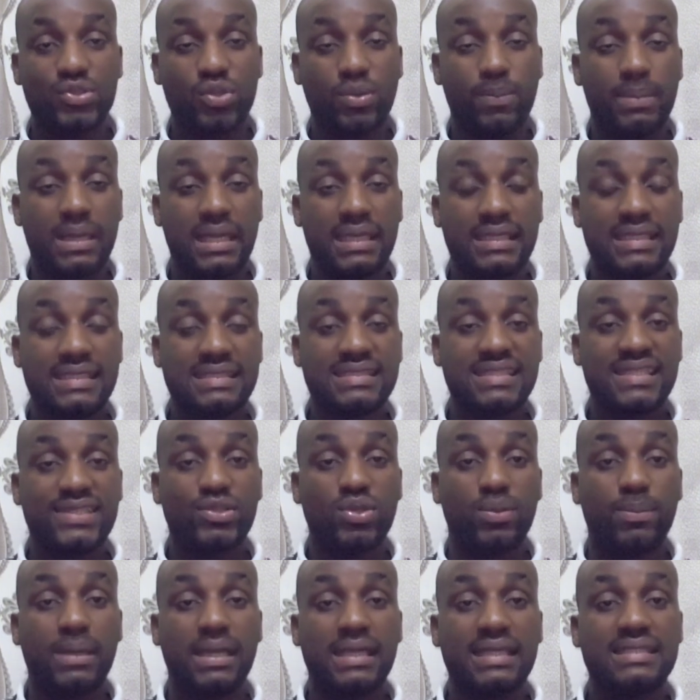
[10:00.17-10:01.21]
number 8, a
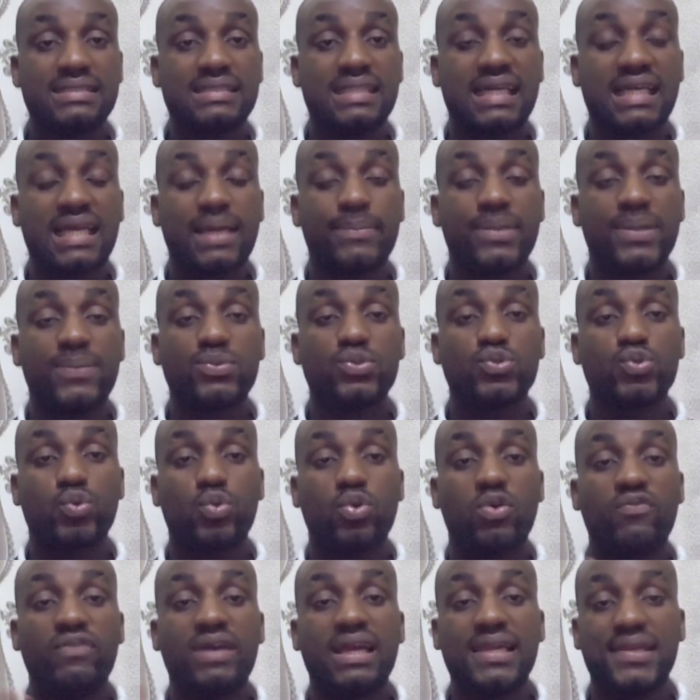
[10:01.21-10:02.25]
number 8 that can be able to
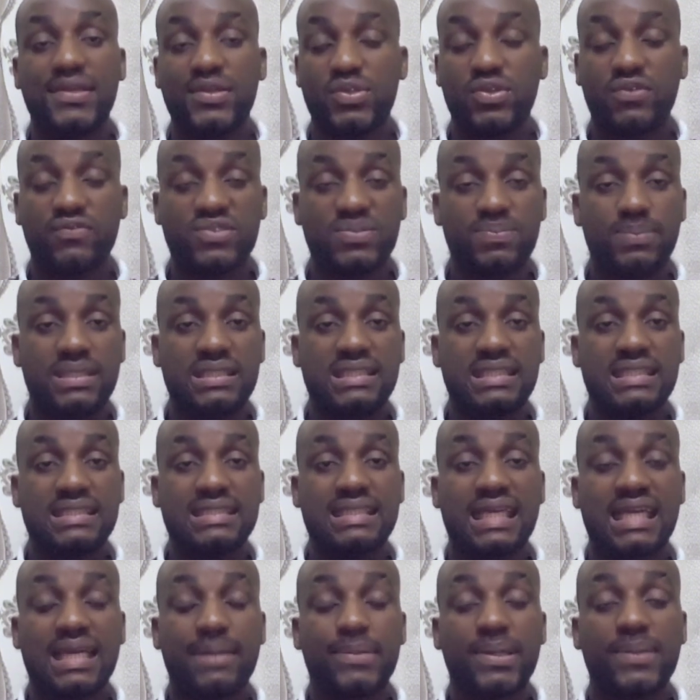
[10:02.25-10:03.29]
cover a lot of spaces,
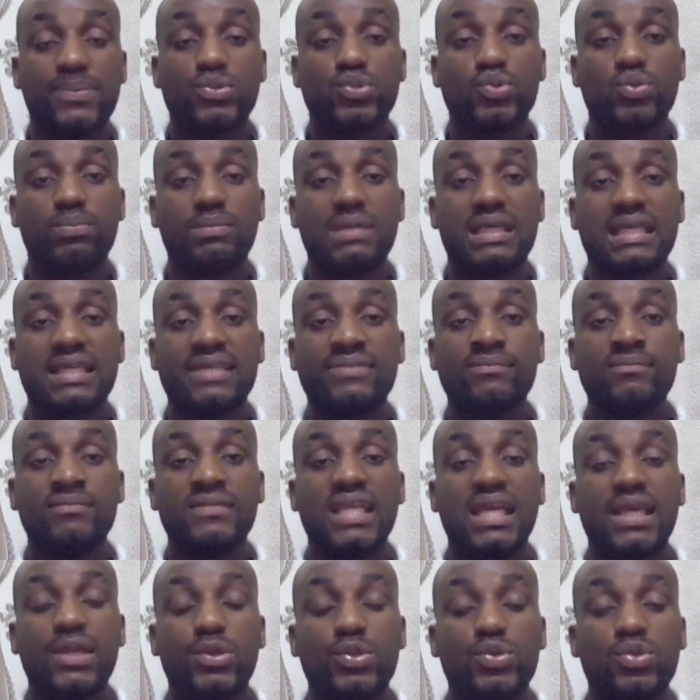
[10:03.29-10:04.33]
that can be able to make
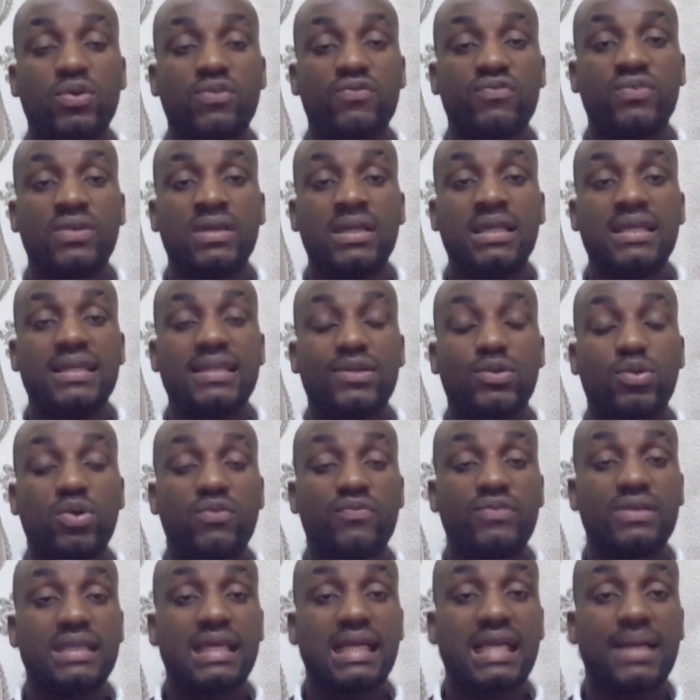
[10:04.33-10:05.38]
a lot of
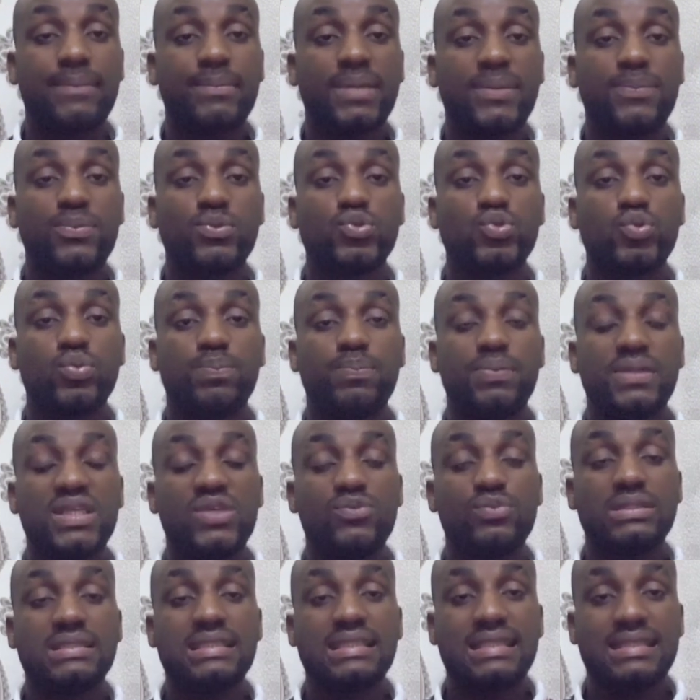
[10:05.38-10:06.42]
recovery, that can be able to play
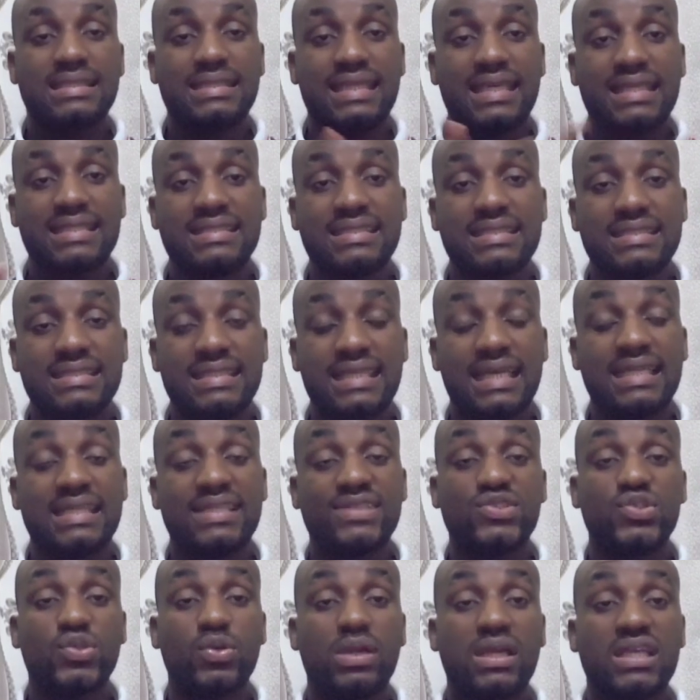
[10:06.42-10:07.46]
with intensity and
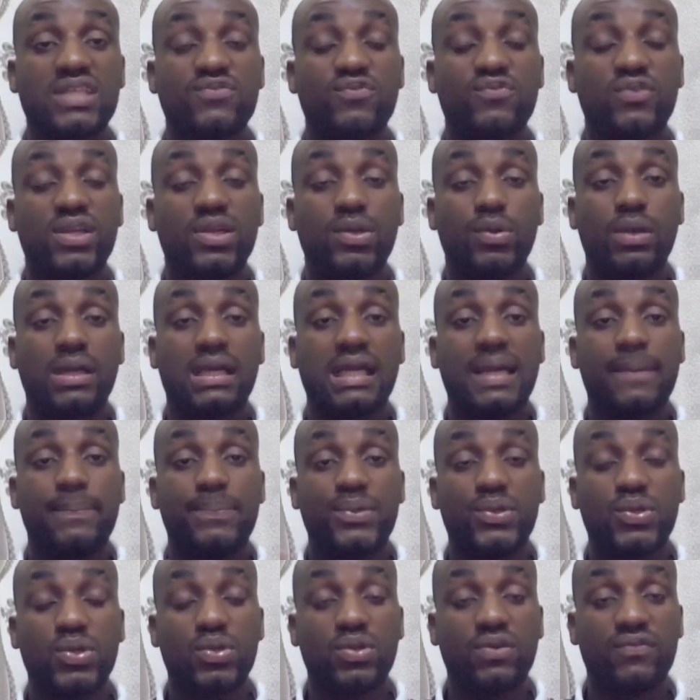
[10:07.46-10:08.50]
endurance for a longer
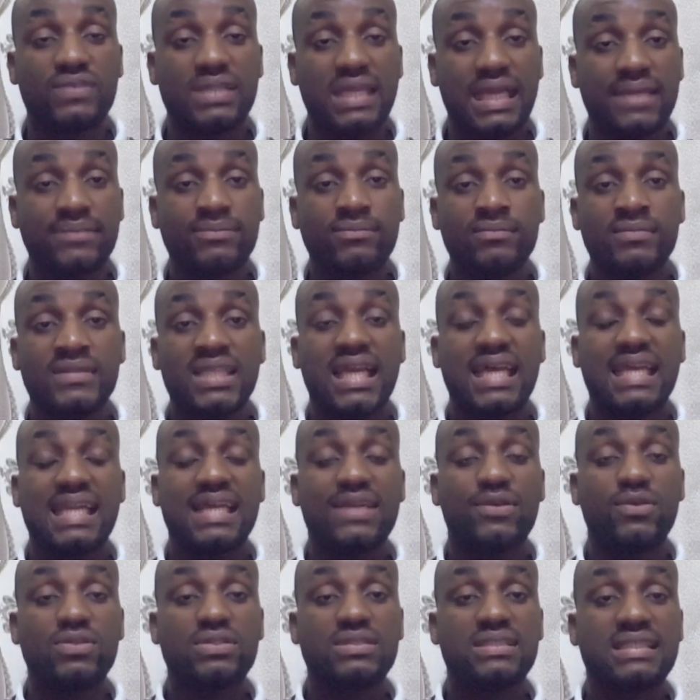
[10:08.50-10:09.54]
period of time. And I
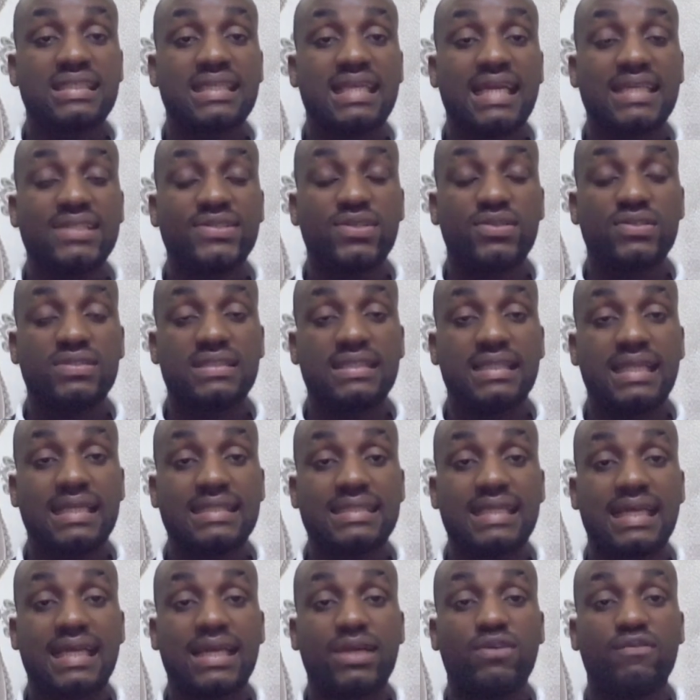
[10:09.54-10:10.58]
don't think Angelo Stiller
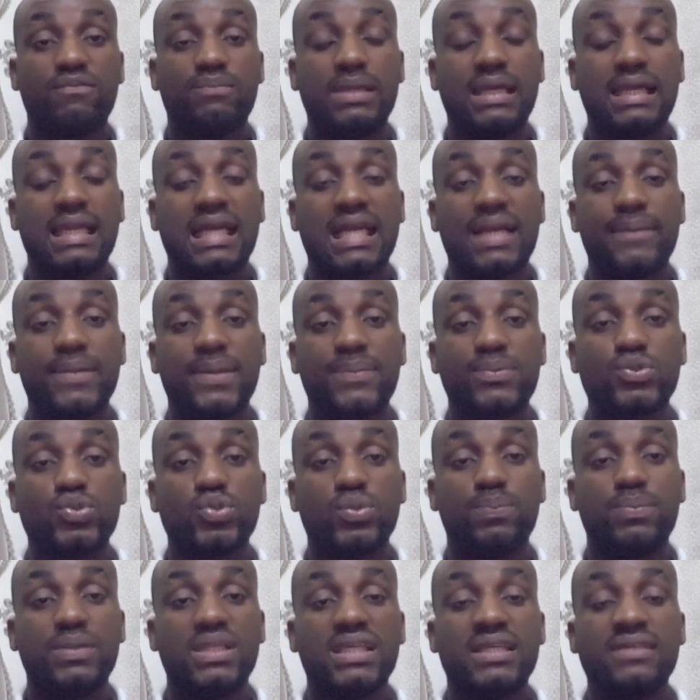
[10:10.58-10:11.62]
is that kind of player that can be able
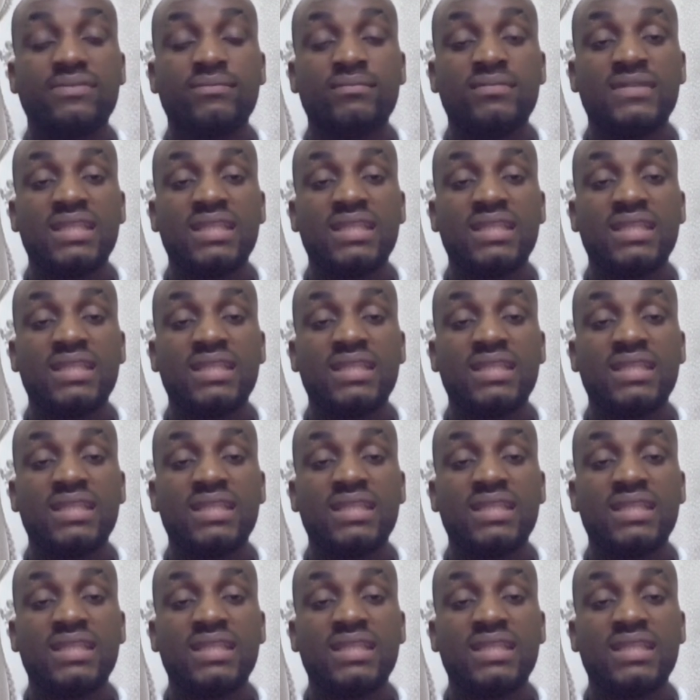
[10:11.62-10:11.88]
to play